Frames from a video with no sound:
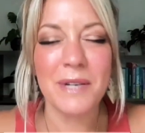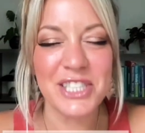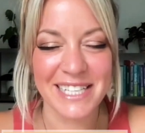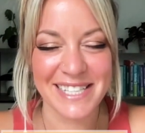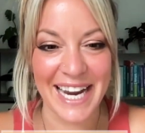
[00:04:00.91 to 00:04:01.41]

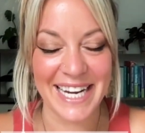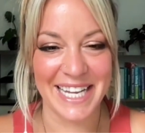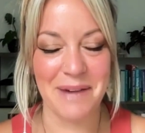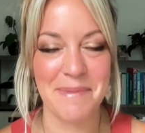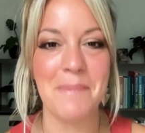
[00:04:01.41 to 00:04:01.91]
anxiety
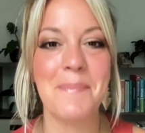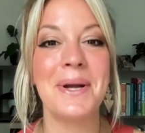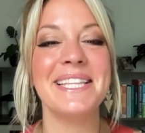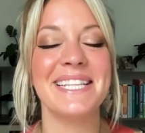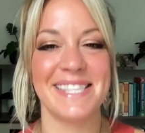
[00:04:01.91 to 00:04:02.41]
about
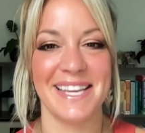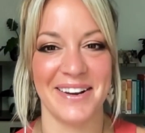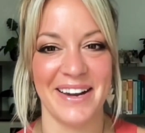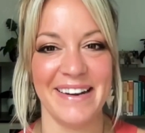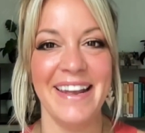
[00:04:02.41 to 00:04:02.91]
putting this thing
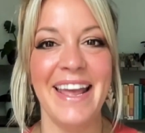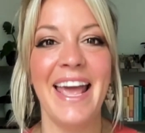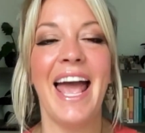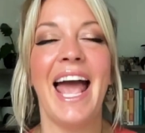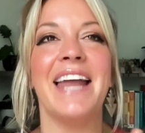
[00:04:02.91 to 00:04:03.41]
on.
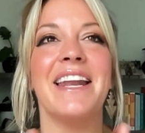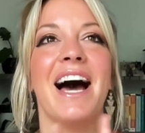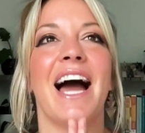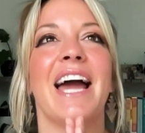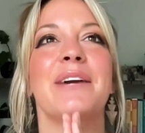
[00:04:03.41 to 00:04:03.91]
And
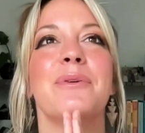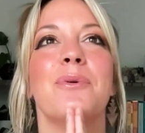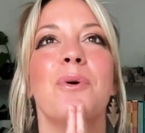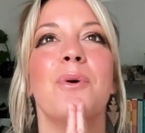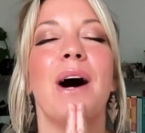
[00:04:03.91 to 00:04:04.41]
I
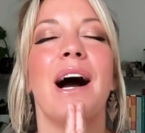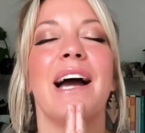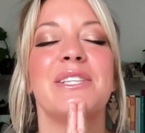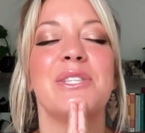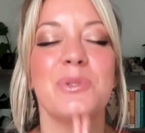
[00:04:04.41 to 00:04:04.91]

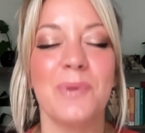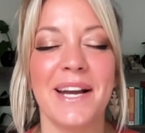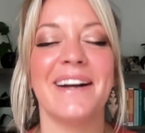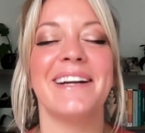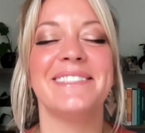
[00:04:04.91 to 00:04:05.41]

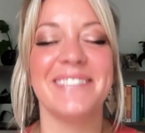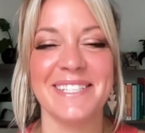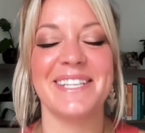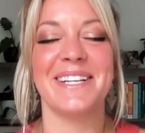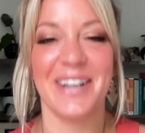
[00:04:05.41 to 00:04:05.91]
swear it
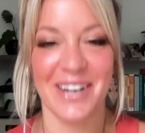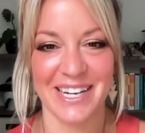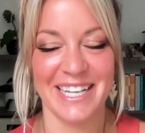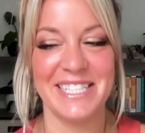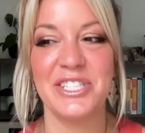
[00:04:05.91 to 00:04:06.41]
doesn't hurt.
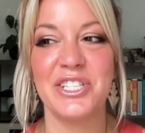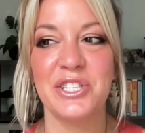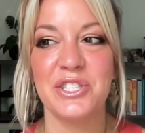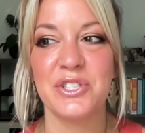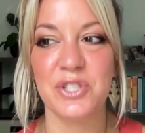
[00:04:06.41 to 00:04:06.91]
It's
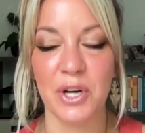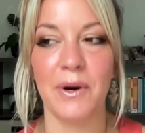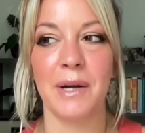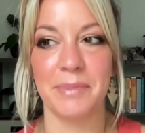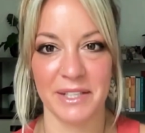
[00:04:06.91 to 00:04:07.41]
just so
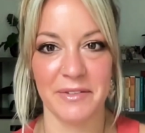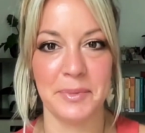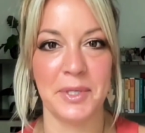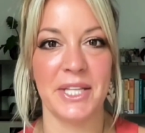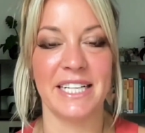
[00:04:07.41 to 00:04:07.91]

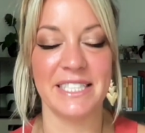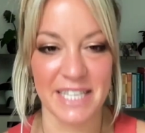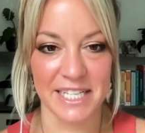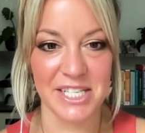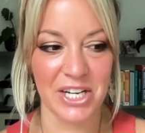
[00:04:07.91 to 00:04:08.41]
unbelievable that it
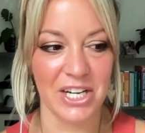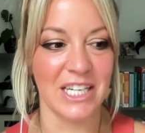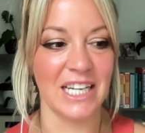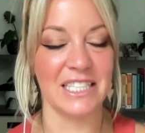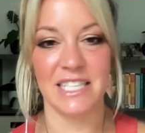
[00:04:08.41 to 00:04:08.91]
doesn't hurt
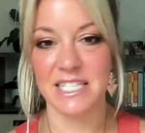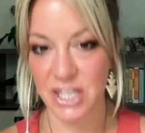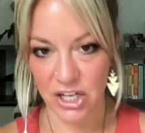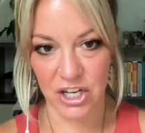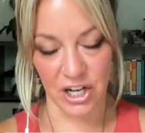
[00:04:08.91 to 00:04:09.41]
and it doesn't
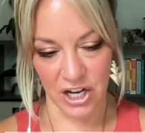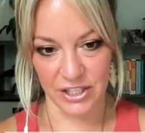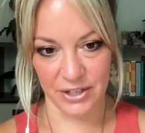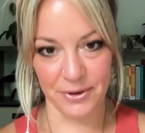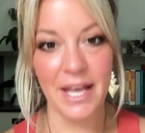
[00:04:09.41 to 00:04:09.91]
hurt on you.